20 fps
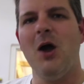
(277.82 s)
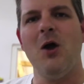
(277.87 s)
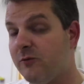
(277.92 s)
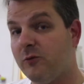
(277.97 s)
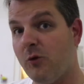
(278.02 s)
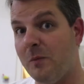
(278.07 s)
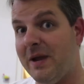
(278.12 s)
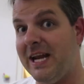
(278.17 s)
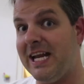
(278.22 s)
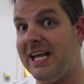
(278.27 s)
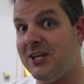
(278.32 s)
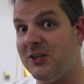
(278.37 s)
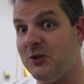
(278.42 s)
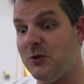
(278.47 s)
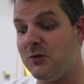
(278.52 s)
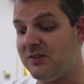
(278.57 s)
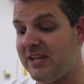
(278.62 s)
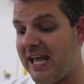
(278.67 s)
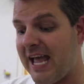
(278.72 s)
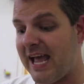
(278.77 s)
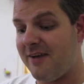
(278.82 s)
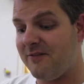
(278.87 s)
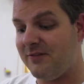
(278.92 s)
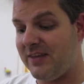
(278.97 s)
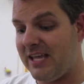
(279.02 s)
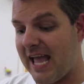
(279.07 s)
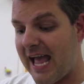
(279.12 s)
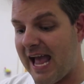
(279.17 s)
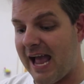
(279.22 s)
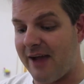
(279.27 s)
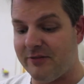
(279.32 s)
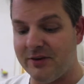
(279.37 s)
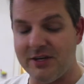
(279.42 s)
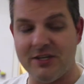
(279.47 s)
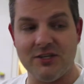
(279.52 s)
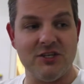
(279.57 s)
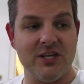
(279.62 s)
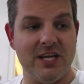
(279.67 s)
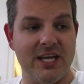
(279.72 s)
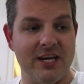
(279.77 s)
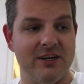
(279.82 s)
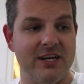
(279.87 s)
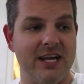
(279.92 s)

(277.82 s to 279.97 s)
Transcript: Romania used to have the average